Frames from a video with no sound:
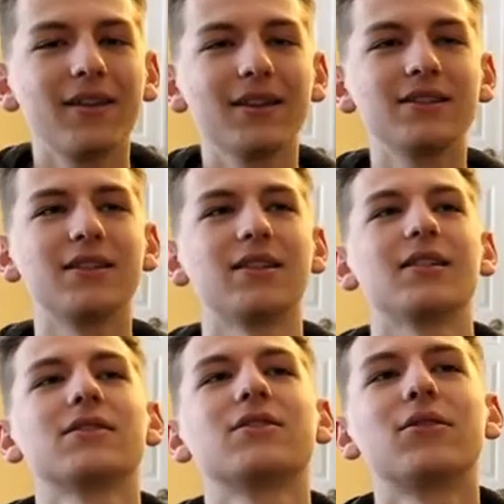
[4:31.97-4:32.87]
let's see,
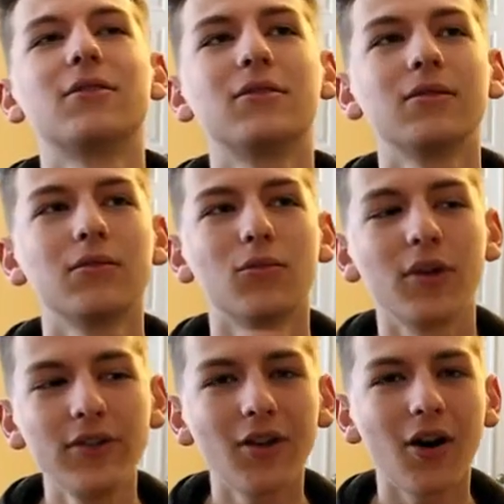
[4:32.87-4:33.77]
so
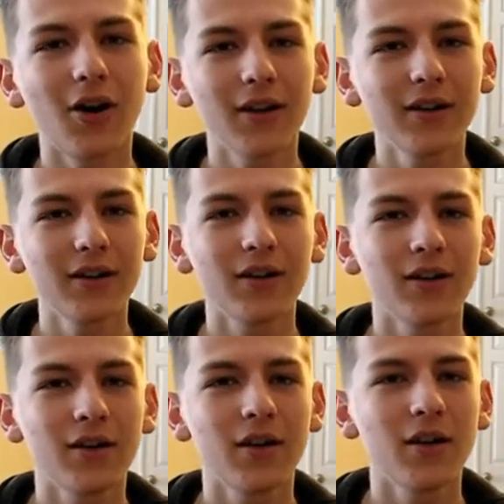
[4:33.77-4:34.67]
1 dog,
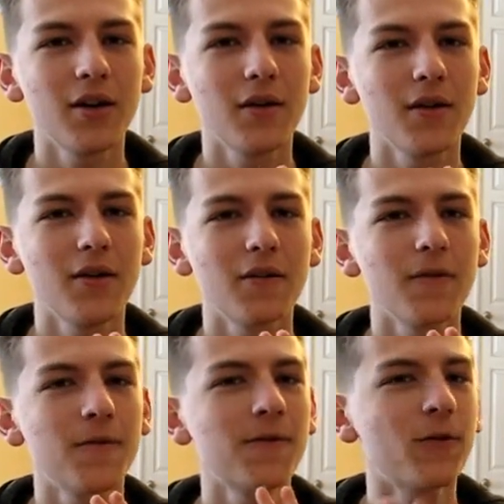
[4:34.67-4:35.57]

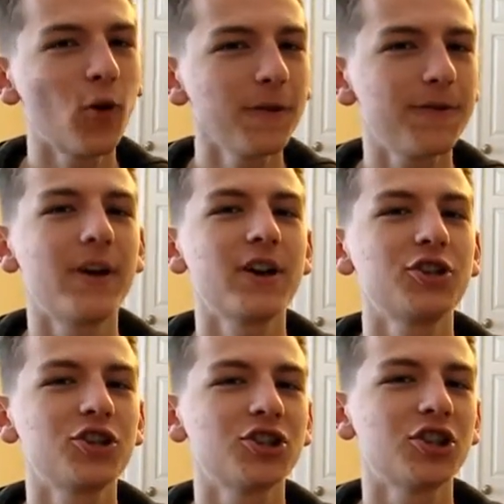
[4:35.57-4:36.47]
4
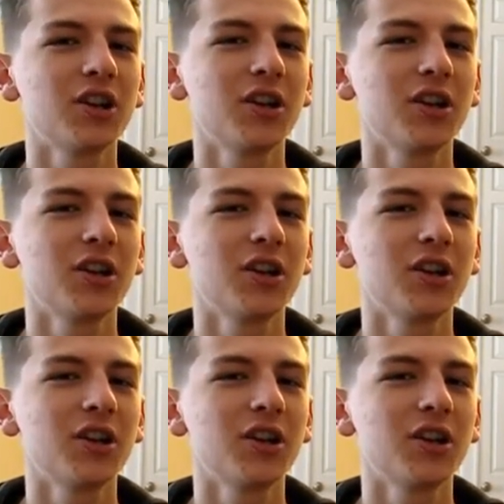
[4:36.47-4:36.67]
fish,